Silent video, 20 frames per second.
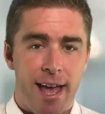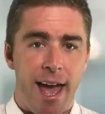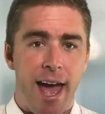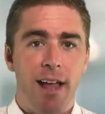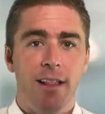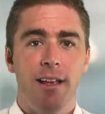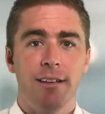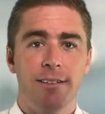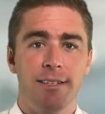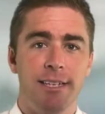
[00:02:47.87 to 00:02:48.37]

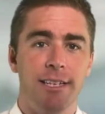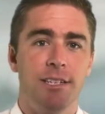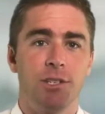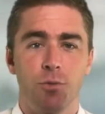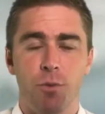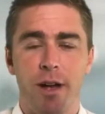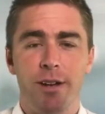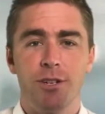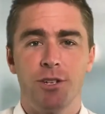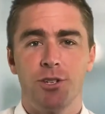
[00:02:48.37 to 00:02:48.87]
LLCs
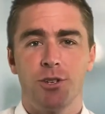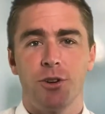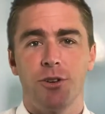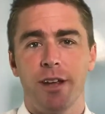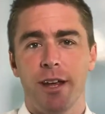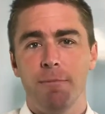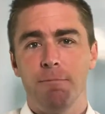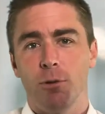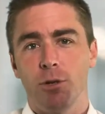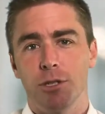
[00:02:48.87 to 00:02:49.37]
registered
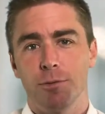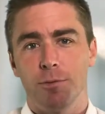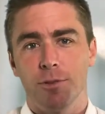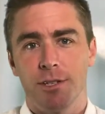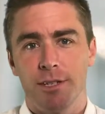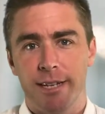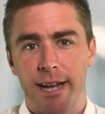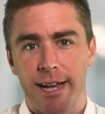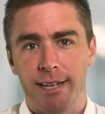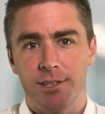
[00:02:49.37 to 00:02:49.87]
in multiple
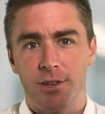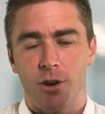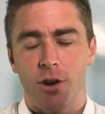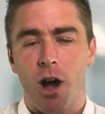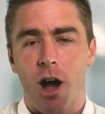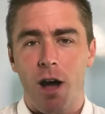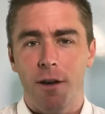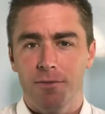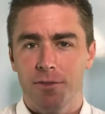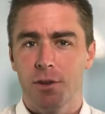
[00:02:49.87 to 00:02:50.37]
states are
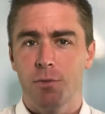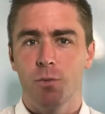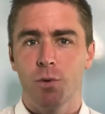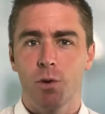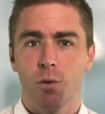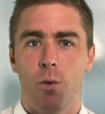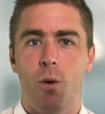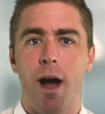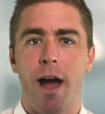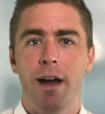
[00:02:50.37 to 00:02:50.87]
often
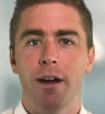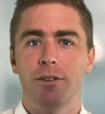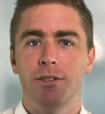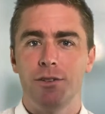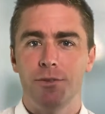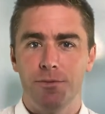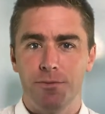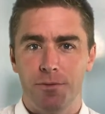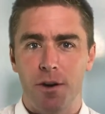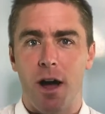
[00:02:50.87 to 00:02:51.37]
required
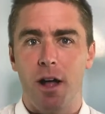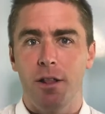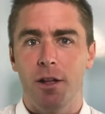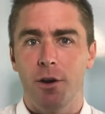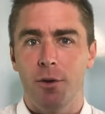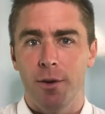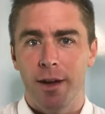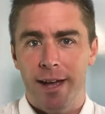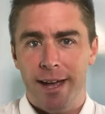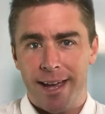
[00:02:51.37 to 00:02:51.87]
to
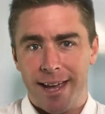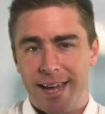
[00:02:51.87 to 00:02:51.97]
follow